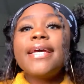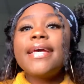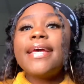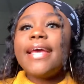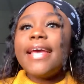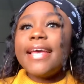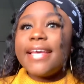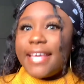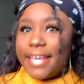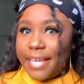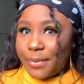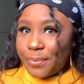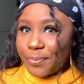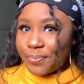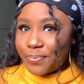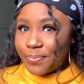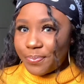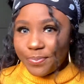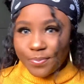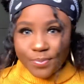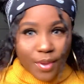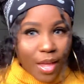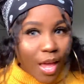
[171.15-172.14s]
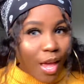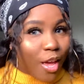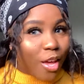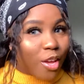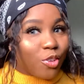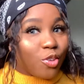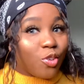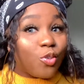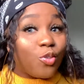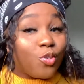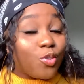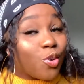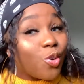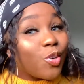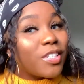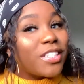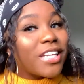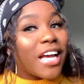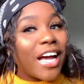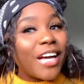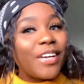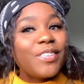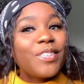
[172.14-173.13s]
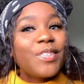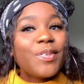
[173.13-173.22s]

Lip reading: Again, you don't have